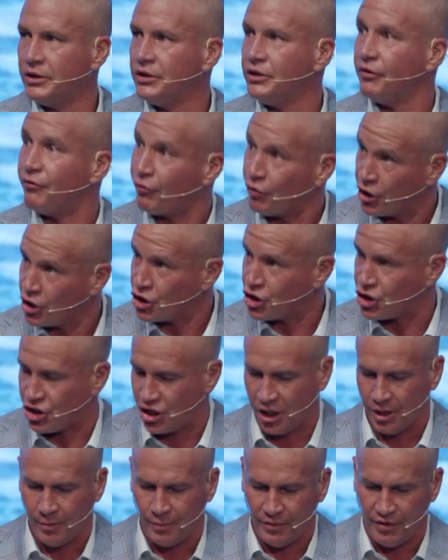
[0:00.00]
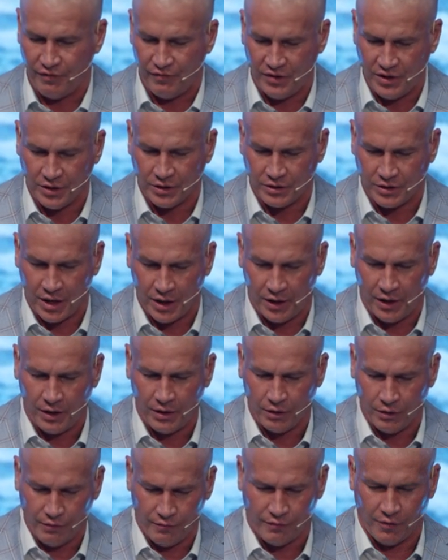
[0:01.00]
The French ship, the Ville du
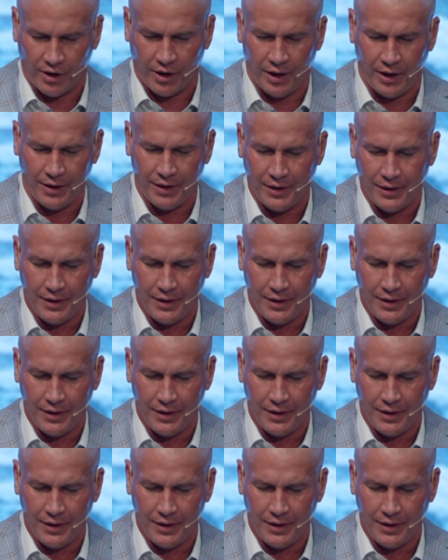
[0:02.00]
Havre,